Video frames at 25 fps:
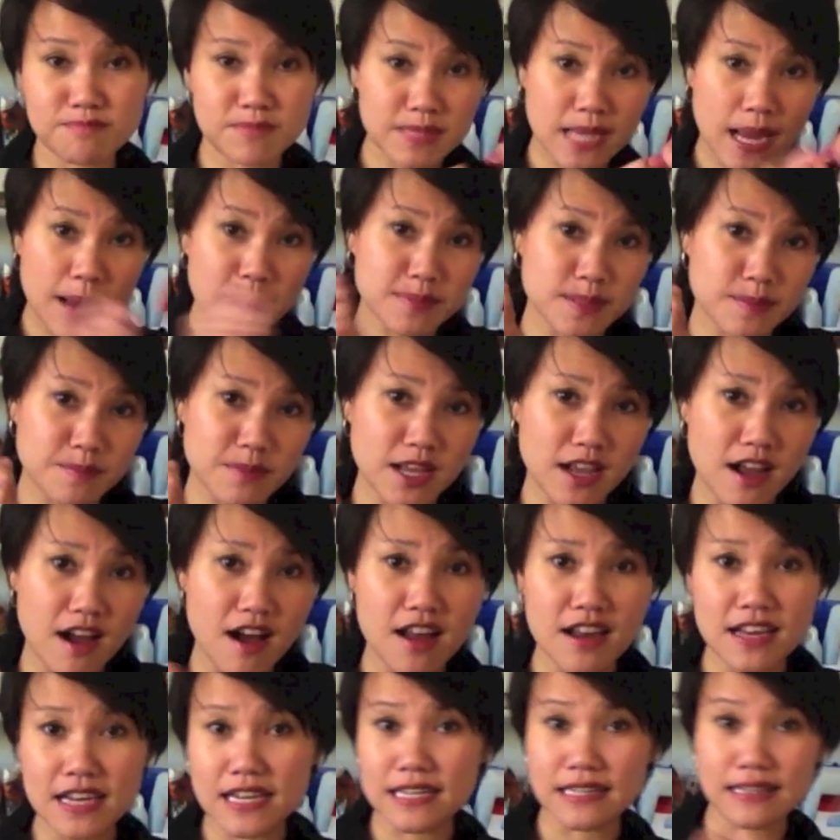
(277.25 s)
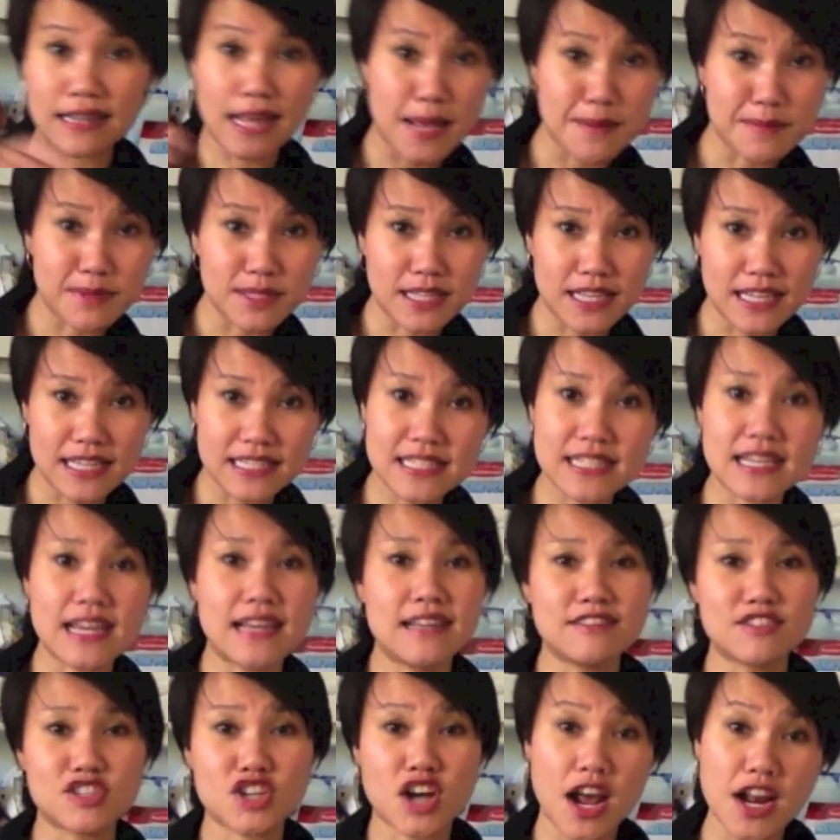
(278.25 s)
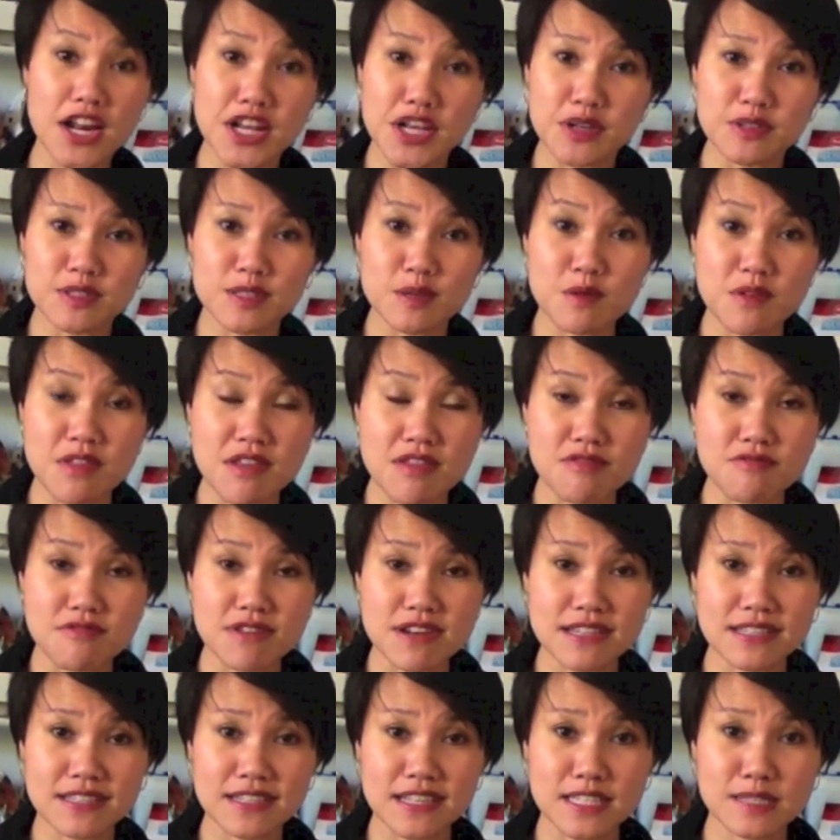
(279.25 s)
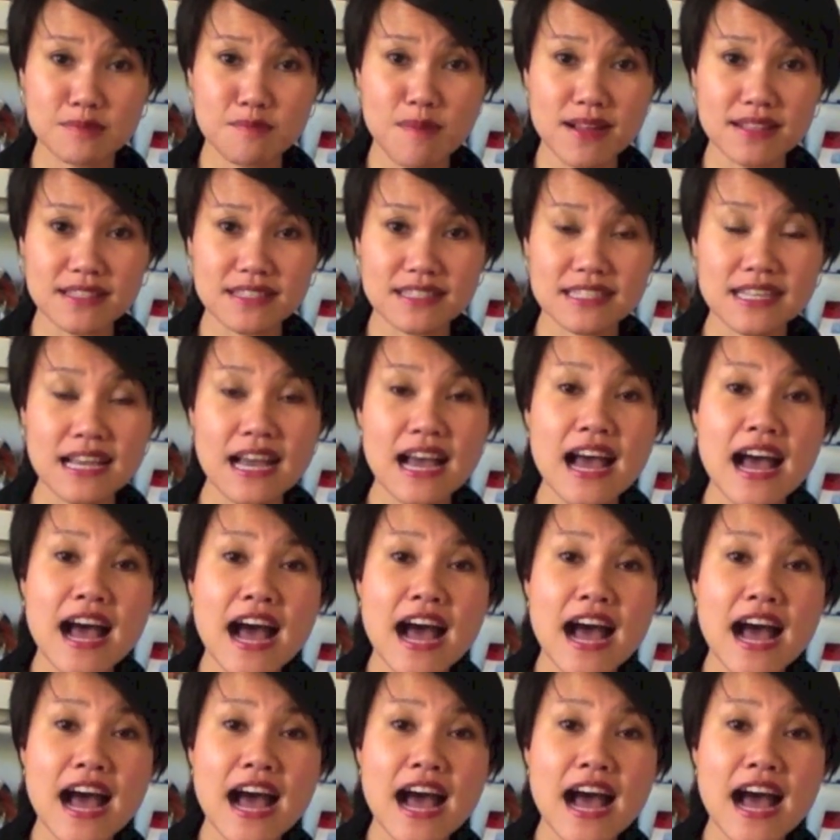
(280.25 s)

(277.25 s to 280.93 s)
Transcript: tape something on it and label it and try to use it within 3 to 6 months.